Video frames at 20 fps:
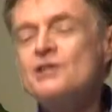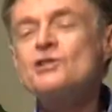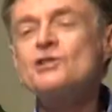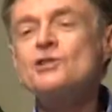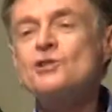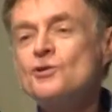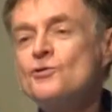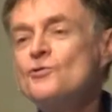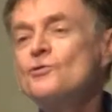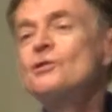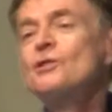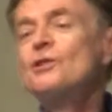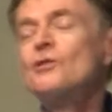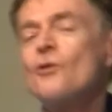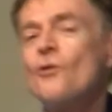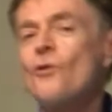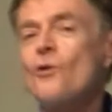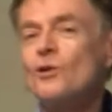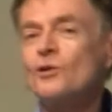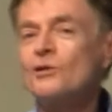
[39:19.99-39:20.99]

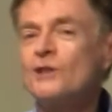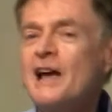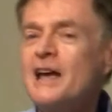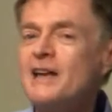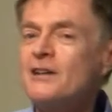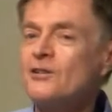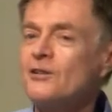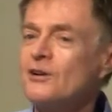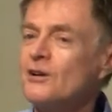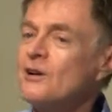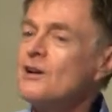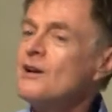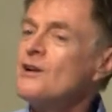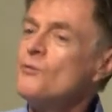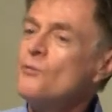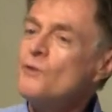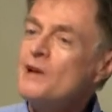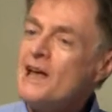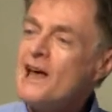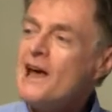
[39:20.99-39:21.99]
Sooner or later,
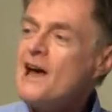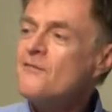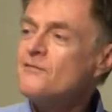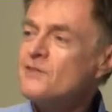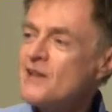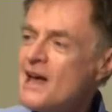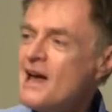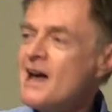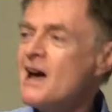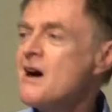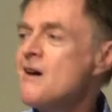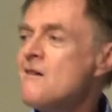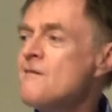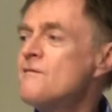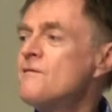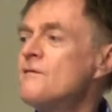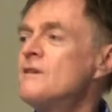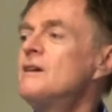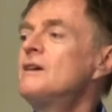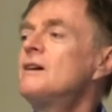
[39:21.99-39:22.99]
we have to
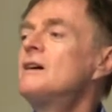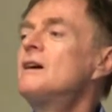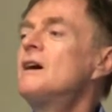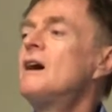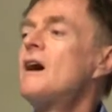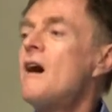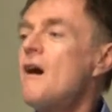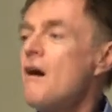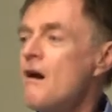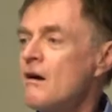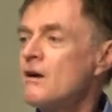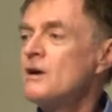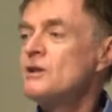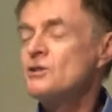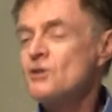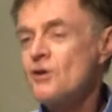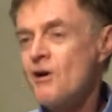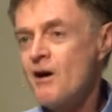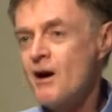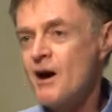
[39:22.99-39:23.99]
have a
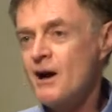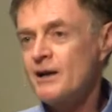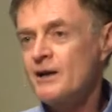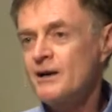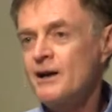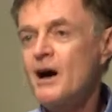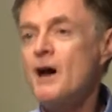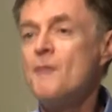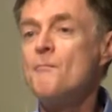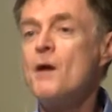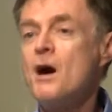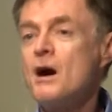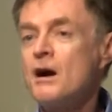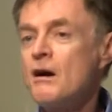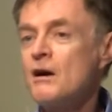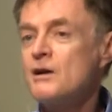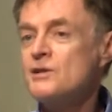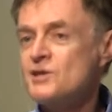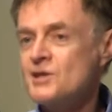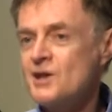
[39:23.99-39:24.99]
hard talk among
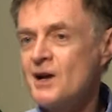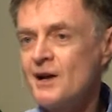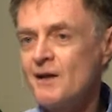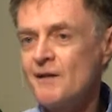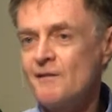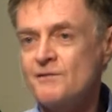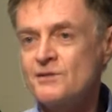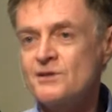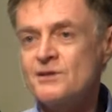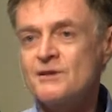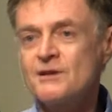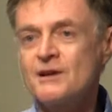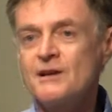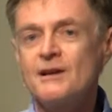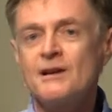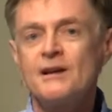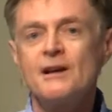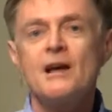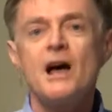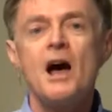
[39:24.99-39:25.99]
ourselves
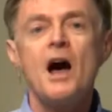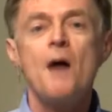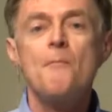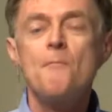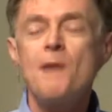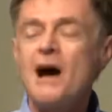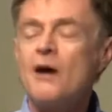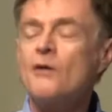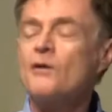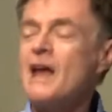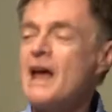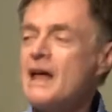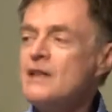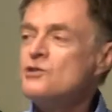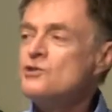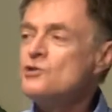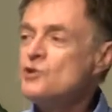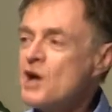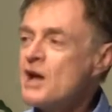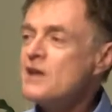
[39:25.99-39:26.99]

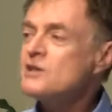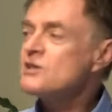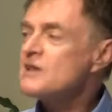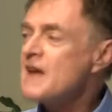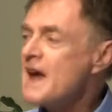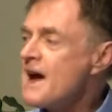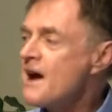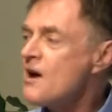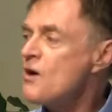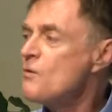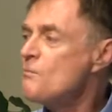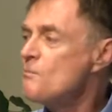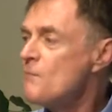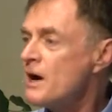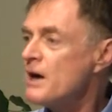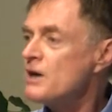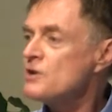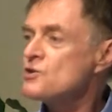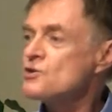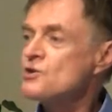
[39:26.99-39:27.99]
about just how
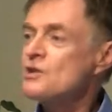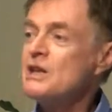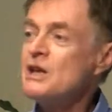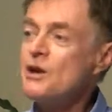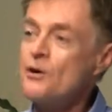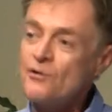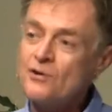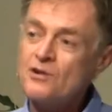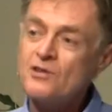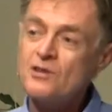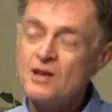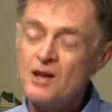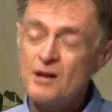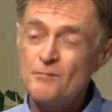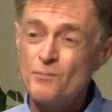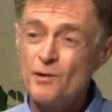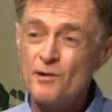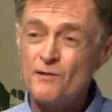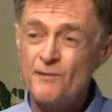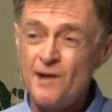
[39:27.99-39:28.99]
much the earth
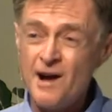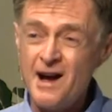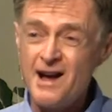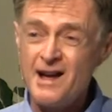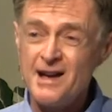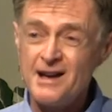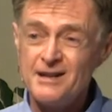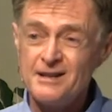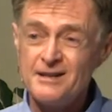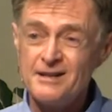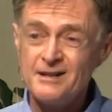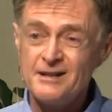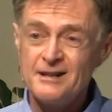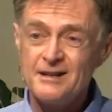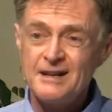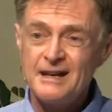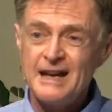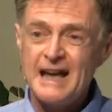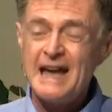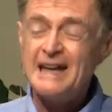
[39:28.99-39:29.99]
can provide
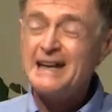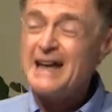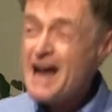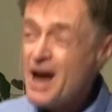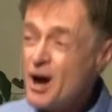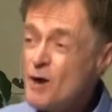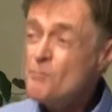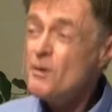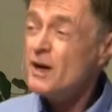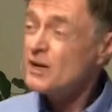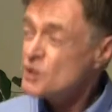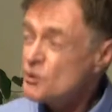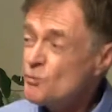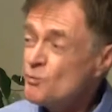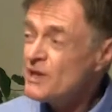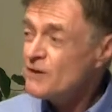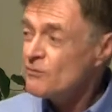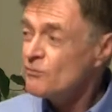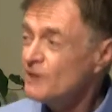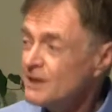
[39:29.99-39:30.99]
and how much
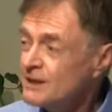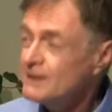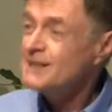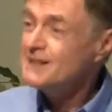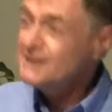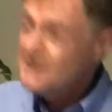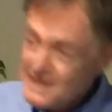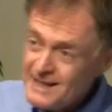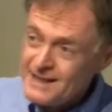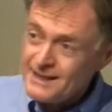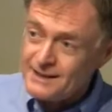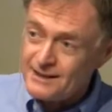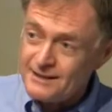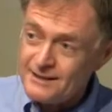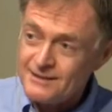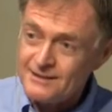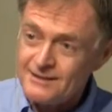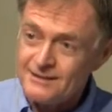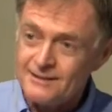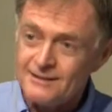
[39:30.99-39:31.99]
we really
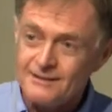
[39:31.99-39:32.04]
need,